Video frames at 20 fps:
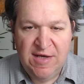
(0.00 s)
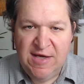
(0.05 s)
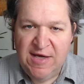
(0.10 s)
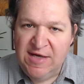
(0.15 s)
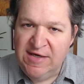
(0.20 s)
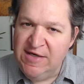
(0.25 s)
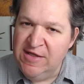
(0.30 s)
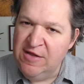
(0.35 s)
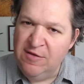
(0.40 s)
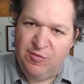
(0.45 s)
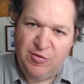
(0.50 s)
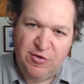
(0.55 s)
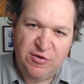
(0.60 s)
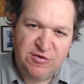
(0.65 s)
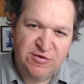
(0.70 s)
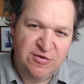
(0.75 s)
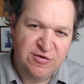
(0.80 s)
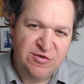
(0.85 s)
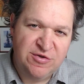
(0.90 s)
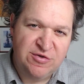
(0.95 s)
Did the
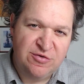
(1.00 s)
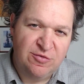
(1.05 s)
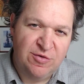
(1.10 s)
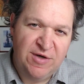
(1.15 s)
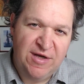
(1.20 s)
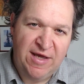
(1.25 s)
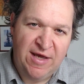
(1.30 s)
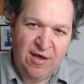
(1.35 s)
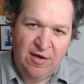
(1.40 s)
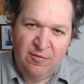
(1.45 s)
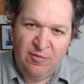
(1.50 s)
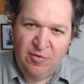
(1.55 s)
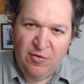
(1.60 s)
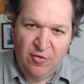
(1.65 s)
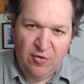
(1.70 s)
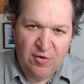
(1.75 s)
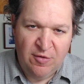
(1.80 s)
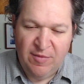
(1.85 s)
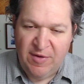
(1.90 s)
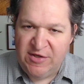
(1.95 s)
personal story help,
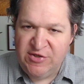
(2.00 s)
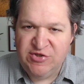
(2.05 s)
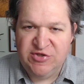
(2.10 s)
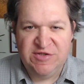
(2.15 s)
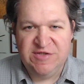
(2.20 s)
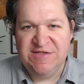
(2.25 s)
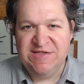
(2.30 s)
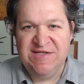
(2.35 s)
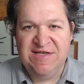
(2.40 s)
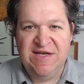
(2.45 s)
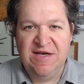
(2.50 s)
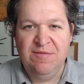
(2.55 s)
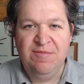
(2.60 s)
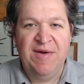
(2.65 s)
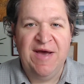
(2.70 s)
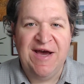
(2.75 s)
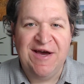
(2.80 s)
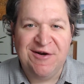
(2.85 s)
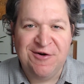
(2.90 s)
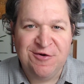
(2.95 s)
or am I just seeing a
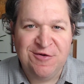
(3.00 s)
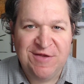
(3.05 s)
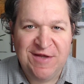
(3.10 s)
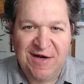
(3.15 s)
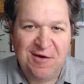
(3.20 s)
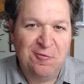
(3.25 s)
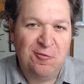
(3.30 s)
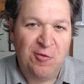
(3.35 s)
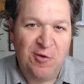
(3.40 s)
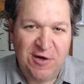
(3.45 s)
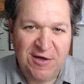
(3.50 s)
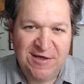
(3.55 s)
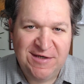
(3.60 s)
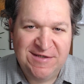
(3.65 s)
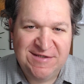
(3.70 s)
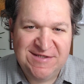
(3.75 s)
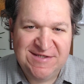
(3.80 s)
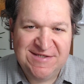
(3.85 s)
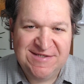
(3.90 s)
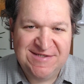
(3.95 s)
pattern that I
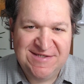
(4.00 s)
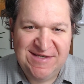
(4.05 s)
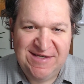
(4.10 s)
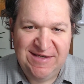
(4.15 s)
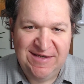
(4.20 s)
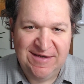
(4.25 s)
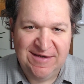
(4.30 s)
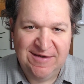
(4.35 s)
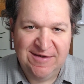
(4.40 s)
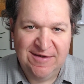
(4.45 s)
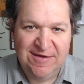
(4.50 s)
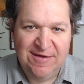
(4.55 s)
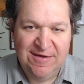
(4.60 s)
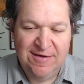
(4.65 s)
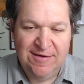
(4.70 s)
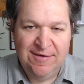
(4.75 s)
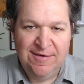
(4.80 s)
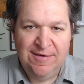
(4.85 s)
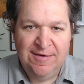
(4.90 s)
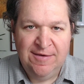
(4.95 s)
wanted to see?
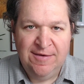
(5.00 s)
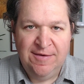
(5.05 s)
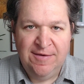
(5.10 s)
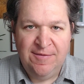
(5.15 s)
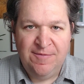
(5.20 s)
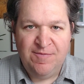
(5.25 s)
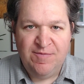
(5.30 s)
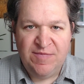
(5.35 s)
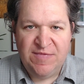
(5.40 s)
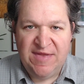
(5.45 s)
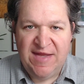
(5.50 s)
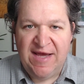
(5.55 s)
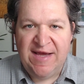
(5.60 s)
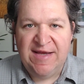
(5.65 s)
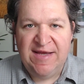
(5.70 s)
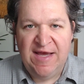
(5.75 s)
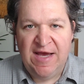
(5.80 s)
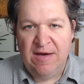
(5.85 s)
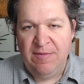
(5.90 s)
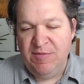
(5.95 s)
That
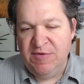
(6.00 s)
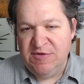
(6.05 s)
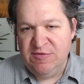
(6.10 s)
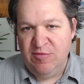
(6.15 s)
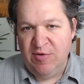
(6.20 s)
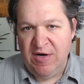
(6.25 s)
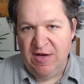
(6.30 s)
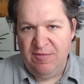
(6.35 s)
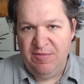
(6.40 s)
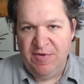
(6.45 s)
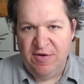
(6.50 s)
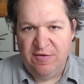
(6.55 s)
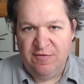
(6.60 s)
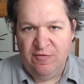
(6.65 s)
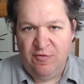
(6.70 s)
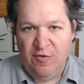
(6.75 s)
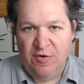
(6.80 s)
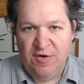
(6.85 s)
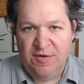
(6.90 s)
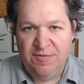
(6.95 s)
gap is what I built
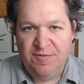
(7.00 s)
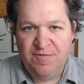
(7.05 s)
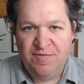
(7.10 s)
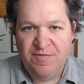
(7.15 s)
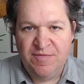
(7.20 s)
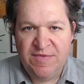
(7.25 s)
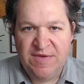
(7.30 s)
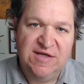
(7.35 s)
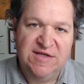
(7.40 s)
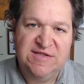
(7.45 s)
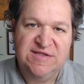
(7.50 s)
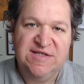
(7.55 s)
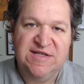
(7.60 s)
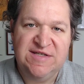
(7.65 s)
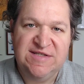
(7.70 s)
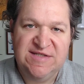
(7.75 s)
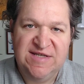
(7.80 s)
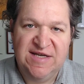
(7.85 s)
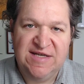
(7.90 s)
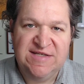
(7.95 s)
for.
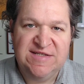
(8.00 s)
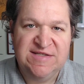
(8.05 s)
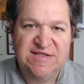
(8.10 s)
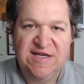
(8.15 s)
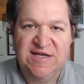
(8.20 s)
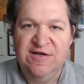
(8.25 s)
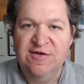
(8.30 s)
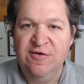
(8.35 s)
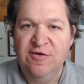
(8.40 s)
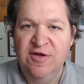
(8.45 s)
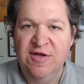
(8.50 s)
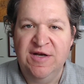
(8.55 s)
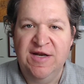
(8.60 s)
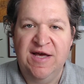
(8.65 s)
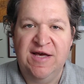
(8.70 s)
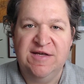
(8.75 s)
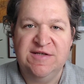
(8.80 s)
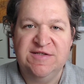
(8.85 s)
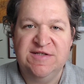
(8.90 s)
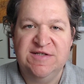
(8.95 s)
Success Signal
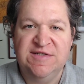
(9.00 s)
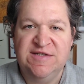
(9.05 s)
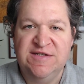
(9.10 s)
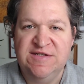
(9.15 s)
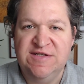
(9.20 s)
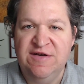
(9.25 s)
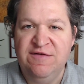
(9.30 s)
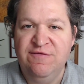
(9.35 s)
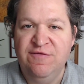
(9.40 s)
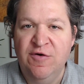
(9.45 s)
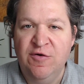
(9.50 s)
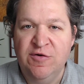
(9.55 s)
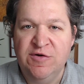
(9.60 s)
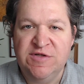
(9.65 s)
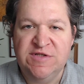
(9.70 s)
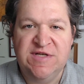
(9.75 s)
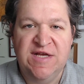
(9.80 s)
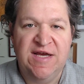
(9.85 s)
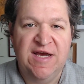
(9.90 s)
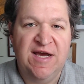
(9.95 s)
Analysis is a
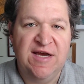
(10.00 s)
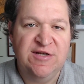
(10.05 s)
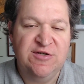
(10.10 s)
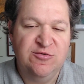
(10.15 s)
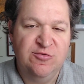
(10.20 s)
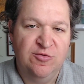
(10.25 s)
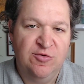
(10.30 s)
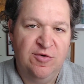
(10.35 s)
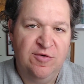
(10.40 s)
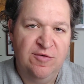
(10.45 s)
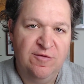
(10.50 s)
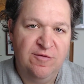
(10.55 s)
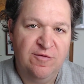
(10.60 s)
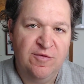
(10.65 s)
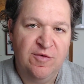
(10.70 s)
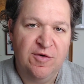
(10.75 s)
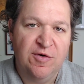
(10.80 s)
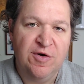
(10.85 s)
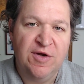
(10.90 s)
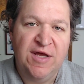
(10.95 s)
focused AI tool
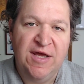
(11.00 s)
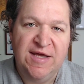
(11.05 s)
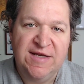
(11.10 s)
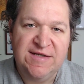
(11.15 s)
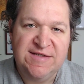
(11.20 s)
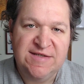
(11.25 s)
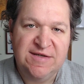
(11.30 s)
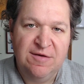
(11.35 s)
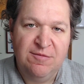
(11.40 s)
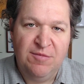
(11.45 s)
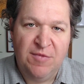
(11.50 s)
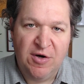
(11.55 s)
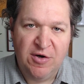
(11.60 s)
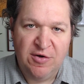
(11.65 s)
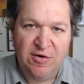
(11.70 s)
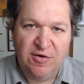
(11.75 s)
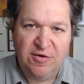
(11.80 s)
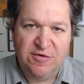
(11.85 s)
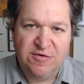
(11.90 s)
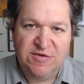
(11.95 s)
for kit
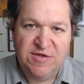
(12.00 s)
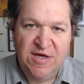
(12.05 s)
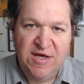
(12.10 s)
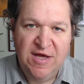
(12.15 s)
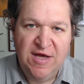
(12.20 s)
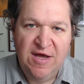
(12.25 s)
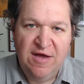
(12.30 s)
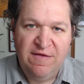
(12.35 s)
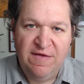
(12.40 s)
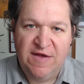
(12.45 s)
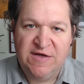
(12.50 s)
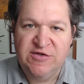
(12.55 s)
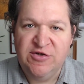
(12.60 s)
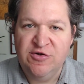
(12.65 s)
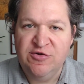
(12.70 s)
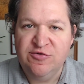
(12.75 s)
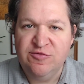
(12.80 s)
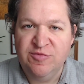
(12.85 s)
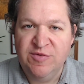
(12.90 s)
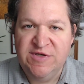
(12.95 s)
marketers that
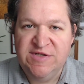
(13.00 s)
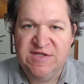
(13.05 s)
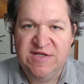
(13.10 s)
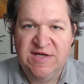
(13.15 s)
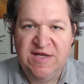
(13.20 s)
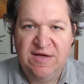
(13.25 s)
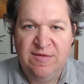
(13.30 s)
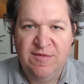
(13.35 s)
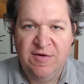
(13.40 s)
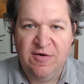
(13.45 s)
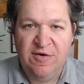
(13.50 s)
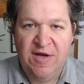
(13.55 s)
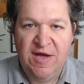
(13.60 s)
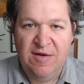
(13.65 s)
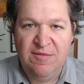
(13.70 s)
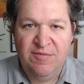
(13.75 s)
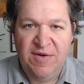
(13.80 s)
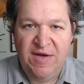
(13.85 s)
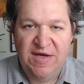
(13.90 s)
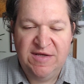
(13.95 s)
turns recent email
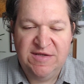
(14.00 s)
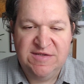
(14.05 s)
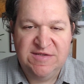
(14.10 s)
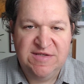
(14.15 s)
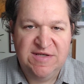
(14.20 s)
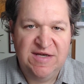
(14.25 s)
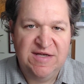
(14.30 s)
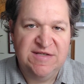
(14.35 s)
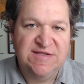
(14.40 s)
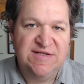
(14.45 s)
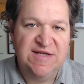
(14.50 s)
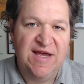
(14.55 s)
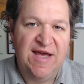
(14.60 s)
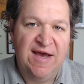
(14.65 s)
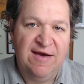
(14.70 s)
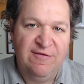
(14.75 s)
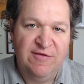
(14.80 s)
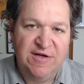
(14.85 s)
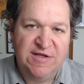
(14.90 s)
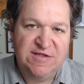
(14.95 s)
campaigns into
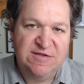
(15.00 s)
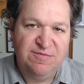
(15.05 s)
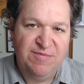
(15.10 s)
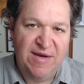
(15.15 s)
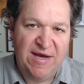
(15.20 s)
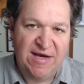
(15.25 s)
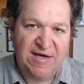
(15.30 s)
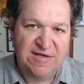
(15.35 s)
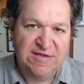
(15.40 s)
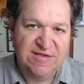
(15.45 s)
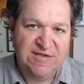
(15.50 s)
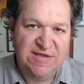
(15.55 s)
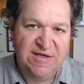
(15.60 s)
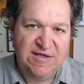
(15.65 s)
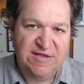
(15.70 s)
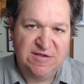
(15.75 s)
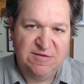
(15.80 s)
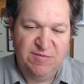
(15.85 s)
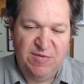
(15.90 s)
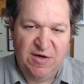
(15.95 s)
evidence-backed
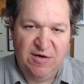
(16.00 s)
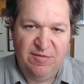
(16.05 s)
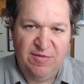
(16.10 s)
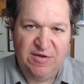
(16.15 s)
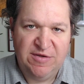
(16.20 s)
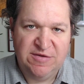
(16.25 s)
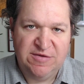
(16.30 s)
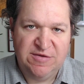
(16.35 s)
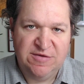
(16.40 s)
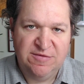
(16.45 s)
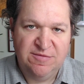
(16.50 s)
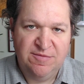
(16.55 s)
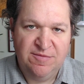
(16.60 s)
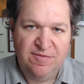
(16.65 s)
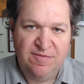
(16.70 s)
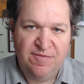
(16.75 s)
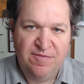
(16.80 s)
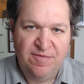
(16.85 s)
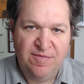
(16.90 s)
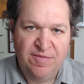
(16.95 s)
experiments.
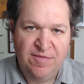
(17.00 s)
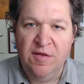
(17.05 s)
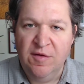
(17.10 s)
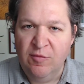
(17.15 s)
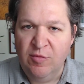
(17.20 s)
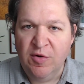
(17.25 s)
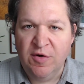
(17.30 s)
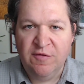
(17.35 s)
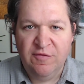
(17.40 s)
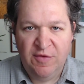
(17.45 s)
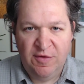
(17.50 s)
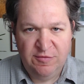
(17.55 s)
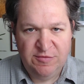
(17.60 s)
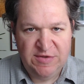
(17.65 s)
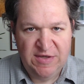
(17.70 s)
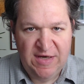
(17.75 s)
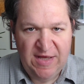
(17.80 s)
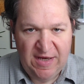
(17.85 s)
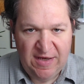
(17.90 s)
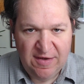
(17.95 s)
The workflow
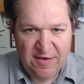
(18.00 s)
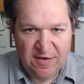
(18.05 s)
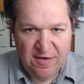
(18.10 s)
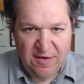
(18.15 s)
today.